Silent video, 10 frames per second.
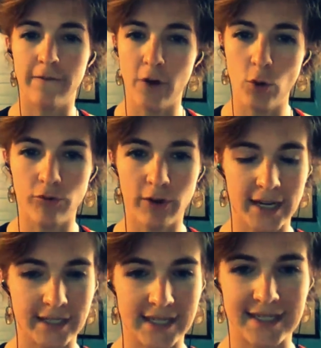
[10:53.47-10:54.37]
The phone
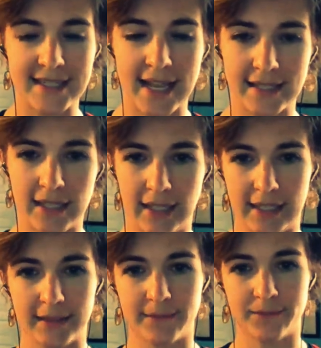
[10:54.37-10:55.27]
rings
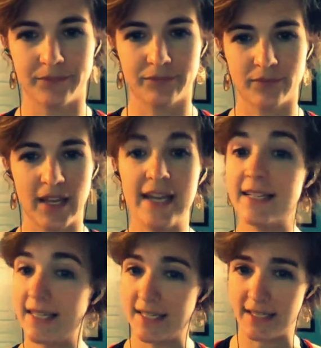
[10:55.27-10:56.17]
incessantly.
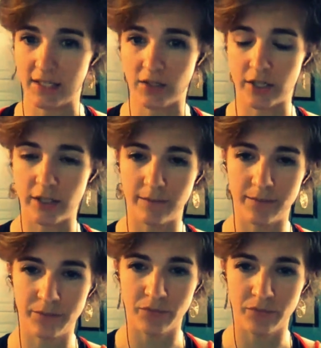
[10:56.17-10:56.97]
It is his sister.